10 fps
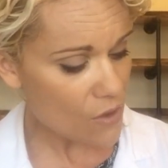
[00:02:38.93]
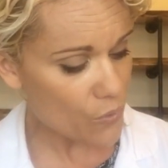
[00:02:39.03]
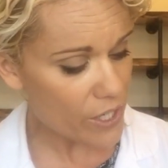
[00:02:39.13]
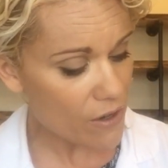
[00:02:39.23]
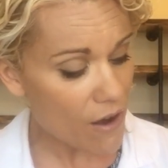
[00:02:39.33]

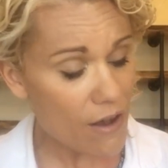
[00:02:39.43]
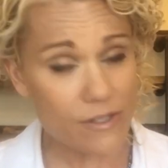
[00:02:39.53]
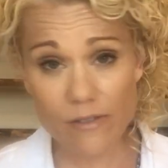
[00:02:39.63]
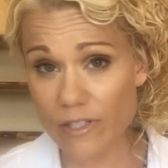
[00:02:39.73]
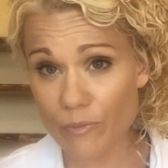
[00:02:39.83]
We are
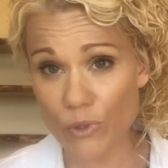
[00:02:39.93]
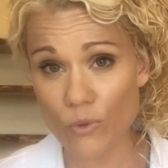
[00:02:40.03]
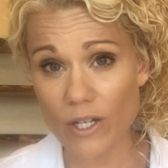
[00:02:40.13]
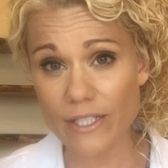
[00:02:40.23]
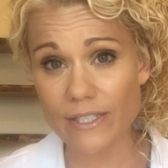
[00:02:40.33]
also number
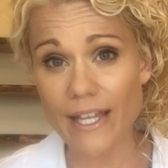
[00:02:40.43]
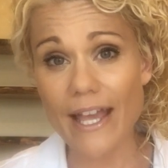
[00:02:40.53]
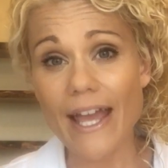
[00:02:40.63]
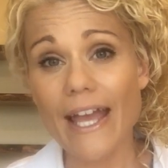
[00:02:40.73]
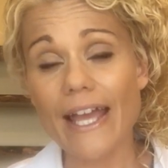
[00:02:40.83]
one
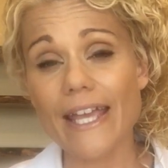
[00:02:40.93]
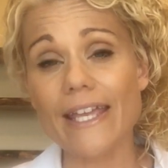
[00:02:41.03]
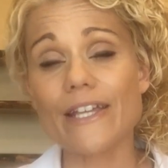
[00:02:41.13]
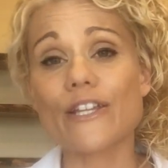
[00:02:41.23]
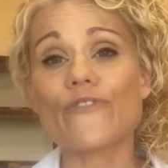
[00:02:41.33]

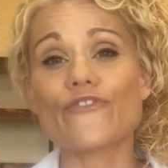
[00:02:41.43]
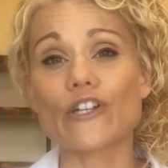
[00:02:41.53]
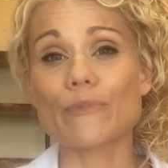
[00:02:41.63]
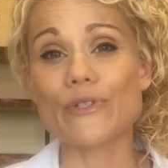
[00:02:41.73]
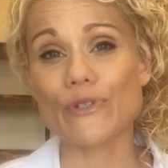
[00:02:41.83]
in
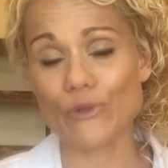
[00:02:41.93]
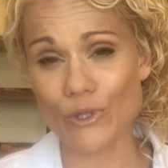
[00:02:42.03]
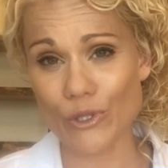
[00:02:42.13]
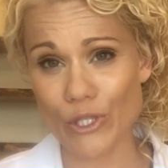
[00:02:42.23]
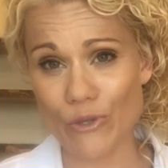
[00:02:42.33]

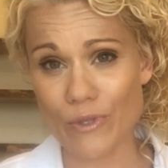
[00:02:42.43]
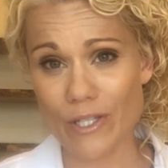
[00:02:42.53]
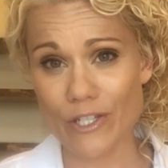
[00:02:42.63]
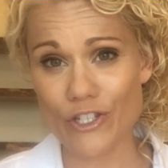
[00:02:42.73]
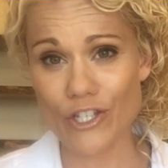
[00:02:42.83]
pharmaceutical
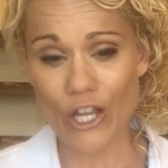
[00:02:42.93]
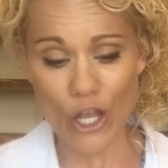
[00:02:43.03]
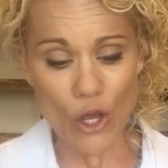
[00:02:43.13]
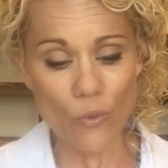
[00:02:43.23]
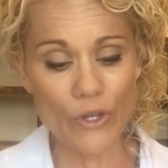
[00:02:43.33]
usage.
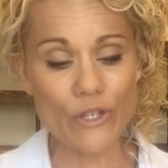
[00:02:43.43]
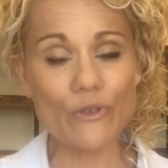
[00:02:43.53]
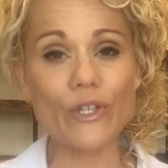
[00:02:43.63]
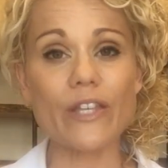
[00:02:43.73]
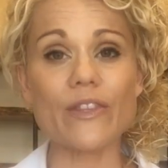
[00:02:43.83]
When you
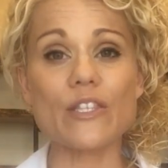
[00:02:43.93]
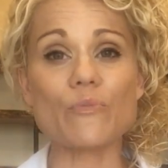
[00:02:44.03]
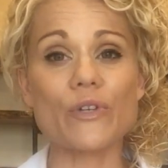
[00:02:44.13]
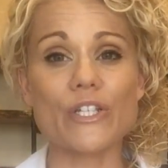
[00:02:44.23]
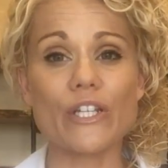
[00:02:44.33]
look at this
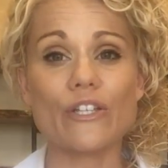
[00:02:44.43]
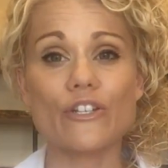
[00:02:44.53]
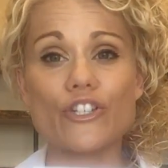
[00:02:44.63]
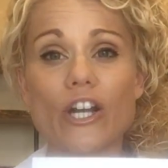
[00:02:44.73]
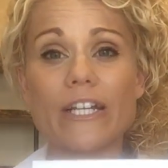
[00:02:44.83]
particular
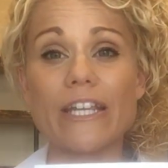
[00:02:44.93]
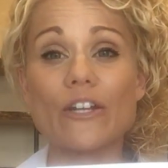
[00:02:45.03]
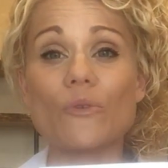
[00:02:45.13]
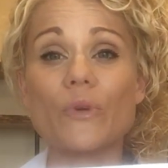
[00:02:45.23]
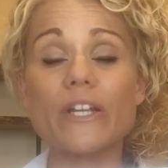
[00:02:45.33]
chart
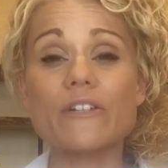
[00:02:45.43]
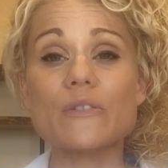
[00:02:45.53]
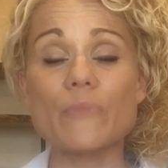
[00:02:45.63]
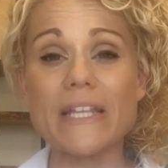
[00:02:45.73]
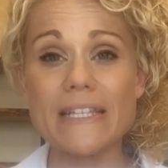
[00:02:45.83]
here, we are
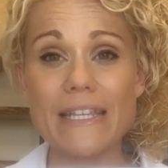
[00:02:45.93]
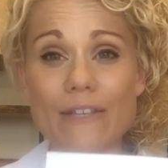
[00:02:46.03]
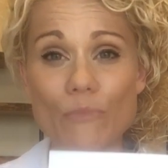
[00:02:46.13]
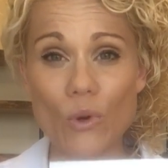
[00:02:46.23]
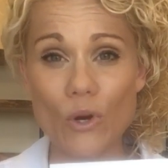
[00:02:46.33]

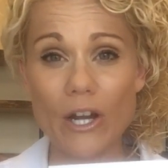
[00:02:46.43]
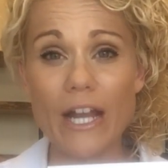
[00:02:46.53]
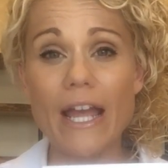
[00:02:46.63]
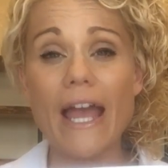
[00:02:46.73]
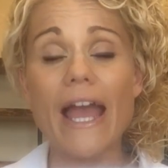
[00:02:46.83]
spending more
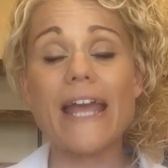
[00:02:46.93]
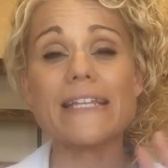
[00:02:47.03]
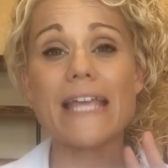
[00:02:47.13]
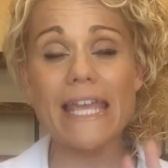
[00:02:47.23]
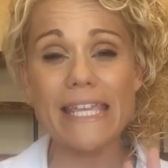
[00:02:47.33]
and
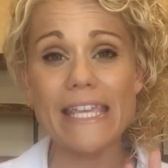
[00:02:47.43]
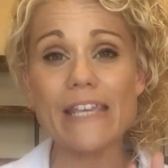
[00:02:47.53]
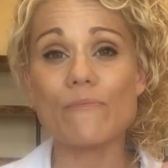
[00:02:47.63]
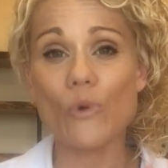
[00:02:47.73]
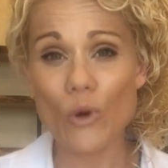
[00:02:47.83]

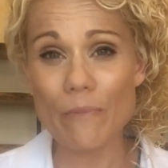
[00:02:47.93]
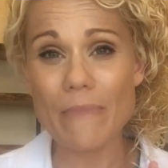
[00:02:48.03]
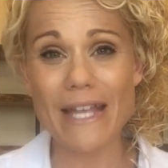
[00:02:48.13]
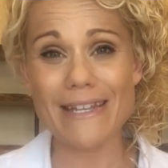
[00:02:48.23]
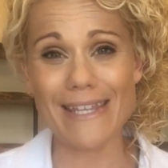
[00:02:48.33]
taking more
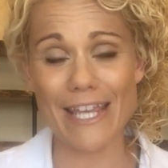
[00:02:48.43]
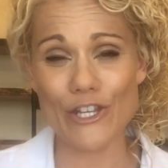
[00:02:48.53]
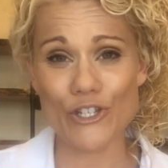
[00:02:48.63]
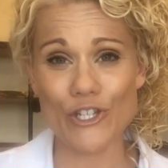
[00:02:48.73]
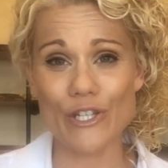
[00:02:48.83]

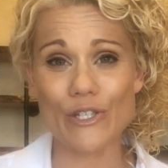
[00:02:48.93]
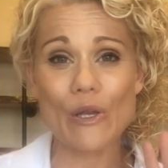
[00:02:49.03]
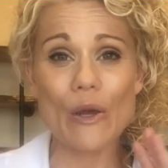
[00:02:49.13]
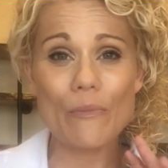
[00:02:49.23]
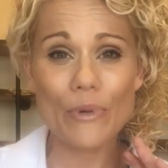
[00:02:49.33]
medications
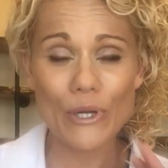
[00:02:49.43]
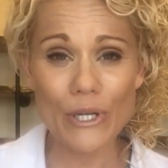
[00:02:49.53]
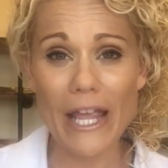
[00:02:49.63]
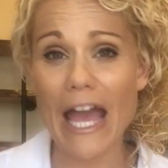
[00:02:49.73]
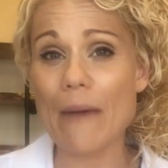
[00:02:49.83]
per
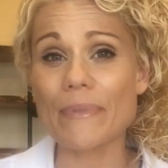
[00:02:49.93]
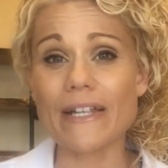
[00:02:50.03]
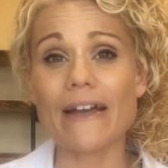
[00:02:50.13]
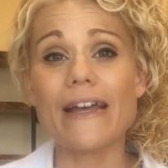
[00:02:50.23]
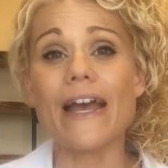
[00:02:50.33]

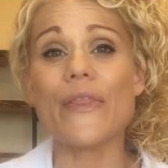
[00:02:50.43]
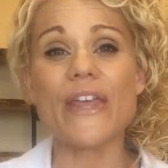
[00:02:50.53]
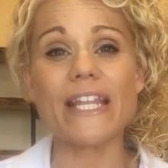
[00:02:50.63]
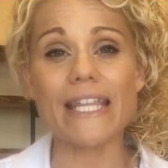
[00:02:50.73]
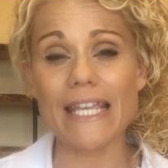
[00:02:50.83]
capita
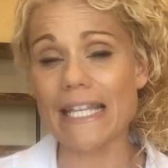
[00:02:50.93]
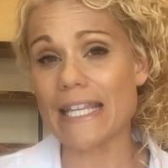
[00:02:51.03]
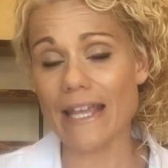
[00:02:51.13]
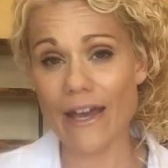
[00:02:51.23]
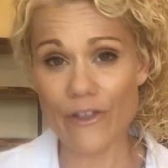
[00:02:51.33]
than
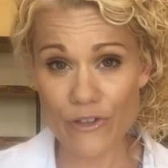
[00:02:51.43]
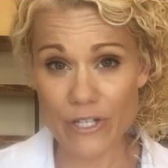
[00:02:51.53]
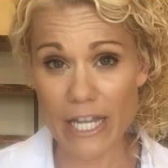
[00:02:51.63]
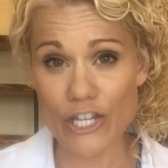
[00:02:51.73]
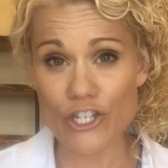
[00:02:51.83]
any other
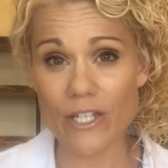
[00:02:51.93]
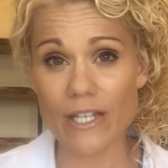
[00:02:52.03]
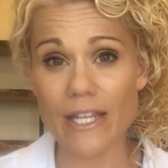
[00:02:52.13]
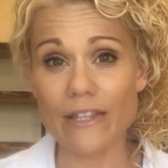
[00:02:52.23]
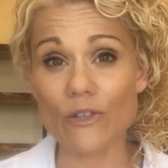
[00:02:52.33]

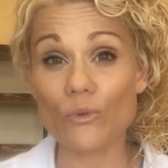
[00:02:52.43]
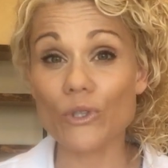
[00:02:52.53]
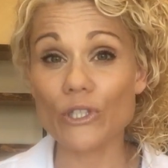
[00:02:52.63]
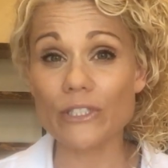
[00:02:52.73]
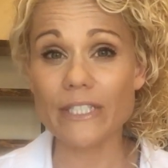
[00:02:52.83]
nation in the
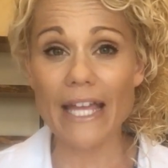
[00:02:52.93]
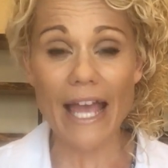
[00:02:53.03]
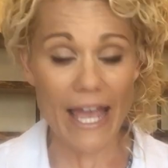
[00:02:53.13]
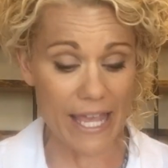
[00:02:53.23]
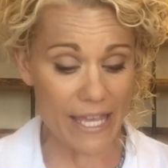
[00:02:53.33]
world.
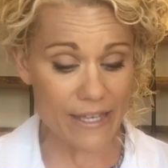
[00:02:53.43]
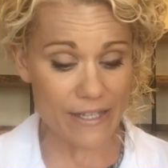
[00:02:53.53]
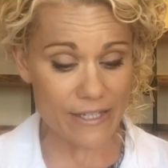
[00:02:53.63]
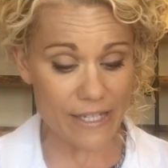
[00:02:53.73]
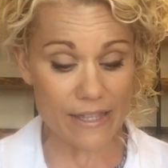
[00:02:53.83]

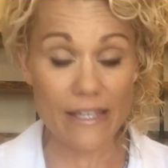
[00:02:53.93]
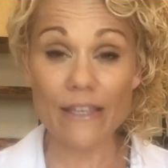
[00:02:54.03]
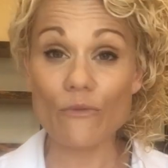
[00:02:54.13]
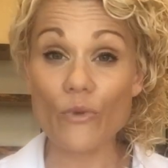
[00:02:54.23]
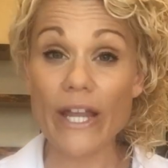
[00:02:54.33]
And
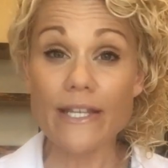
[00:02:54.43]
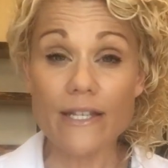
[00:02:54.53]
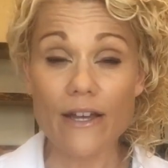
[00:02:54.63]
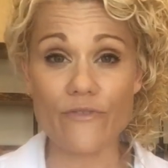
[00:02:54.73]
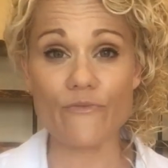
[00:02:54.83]
the rate
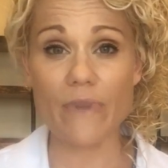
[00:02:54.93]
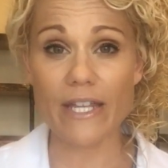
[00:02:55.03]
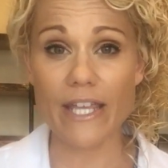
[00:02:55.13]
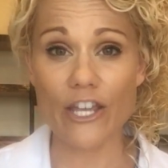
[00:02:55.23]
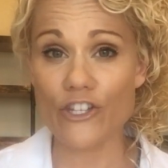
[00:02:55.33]
of
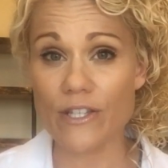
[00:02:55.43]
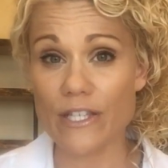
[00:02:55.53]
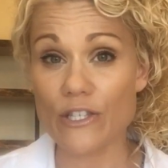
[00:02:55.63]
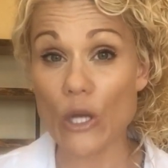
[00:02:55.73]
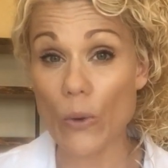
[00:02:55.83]

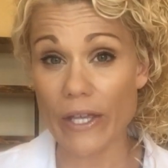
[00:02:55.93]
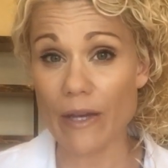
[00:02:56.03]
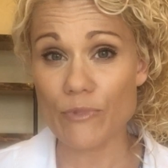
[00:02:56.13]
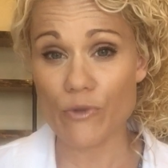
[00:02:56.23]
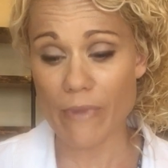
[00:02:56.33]
medications is going
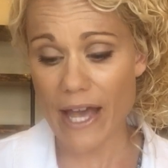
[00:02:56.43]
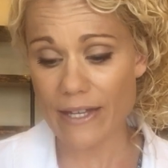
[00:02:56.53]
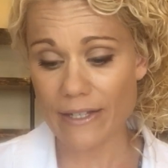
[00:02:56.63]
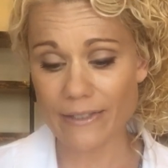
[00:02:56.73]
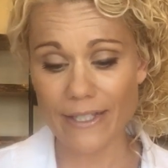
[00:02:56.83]
up
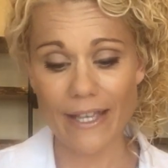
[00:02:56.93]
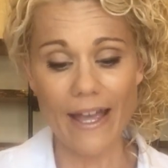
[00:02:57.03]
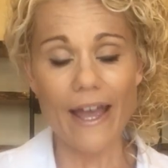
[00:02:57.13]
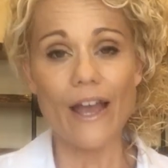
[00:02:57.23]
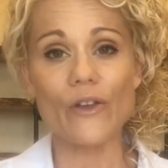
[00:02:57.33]
dramatically.
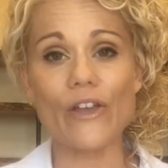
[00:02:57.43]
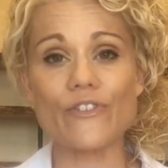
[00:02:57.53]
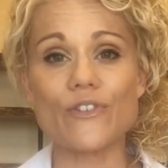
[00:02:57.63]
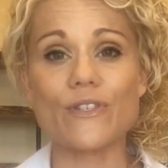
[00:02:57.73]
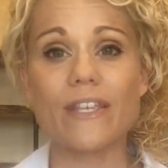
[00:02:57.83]

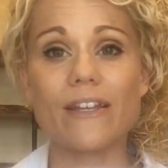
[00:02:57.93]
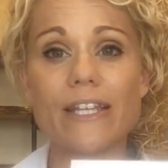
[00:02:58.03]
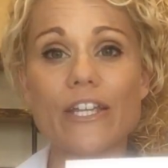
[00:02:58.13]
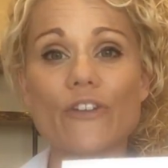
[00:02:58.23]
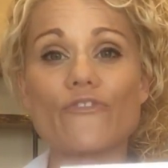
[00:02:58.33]
As you see on
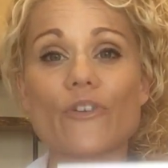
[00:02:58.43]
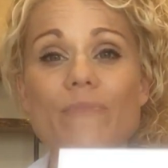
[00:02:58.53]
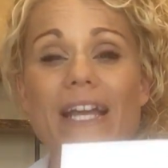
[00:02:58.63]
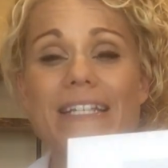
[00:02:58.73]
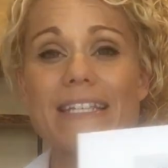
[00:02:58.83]
here,
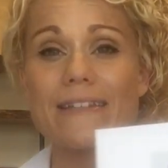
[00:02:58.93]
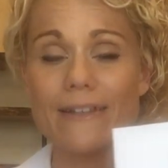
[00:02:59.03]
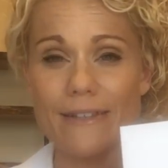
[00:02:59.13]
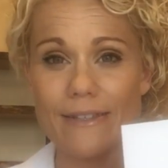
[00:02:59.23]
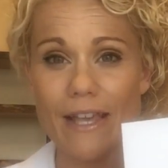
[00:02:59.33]
from
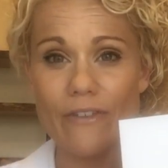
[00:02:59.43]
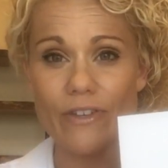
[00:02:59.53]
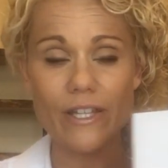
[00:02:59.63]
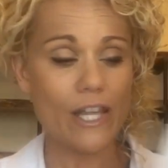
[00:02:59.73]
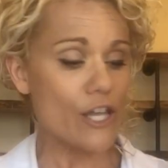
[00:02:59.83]

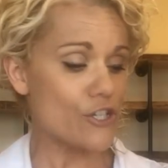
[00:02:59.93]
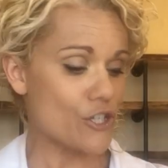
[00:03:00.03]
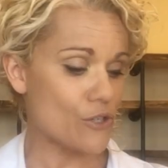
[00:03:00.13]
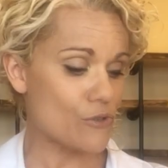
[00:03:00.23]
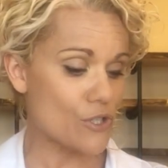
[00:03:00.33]
1997 to